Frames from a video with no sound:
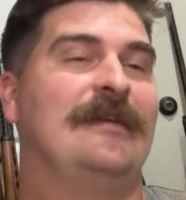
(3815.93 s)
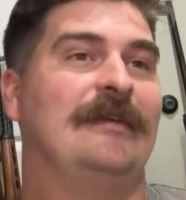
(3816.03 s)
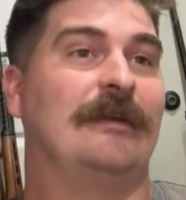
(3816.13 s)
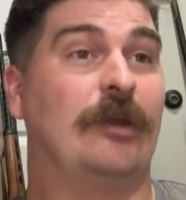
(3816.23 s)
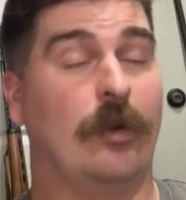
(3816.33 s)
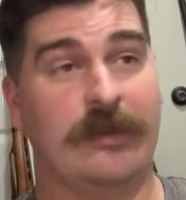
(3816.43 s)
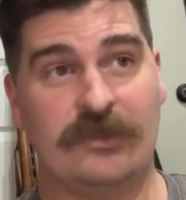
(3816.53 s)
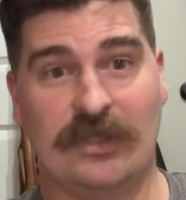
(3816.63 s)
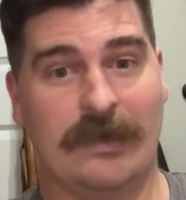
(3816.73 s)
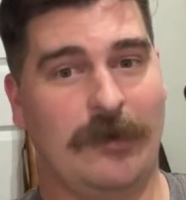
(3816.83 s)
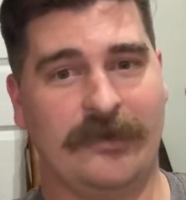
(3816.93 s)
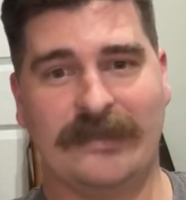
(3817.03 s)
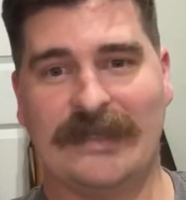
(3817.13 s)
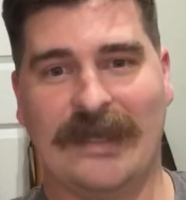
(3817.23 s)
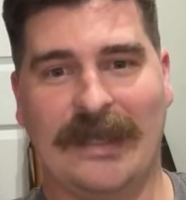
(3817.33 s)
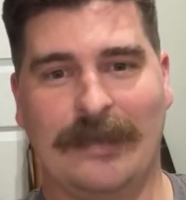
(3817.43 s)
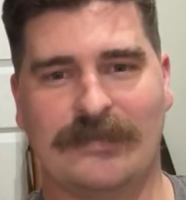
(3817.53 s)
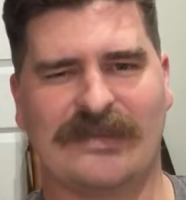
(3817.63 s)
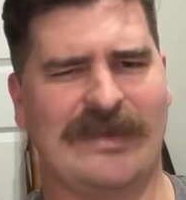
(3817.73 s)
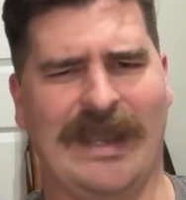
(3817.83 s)
I go to the gym all the time.
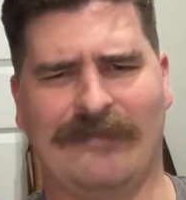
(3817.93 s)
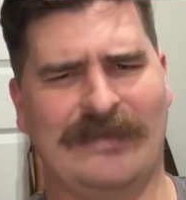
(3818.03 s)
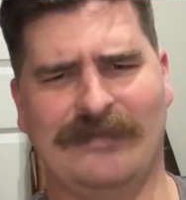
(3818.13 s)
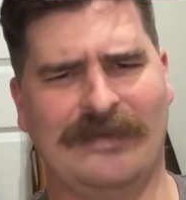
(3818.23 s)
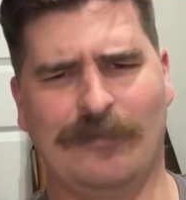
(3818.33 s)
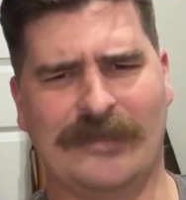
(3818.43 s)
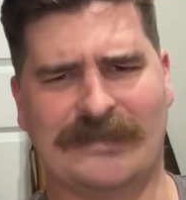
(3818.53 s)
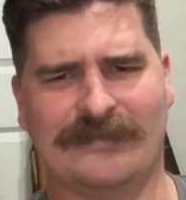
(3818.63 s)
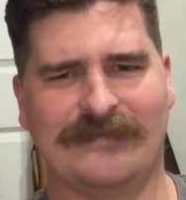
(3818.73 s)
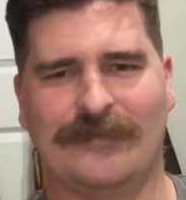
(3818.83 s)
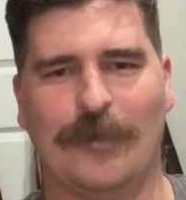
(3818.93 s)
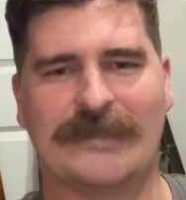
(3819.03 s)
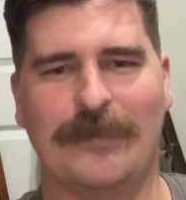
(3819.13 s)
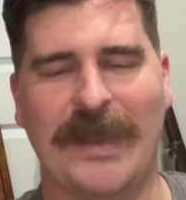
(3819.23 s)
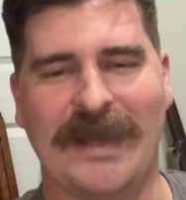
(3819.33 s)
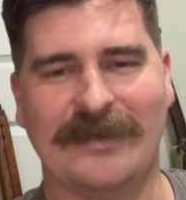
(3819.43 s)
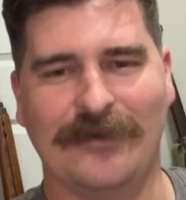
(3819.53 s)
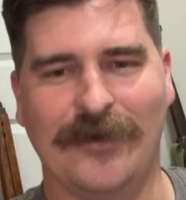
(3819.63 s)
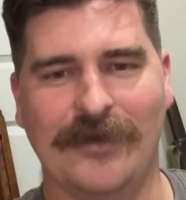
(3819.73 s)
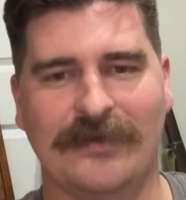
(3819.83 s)
So yeah, it wasn't bad at
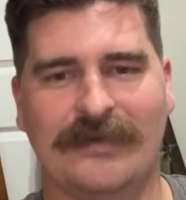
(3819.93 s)
all.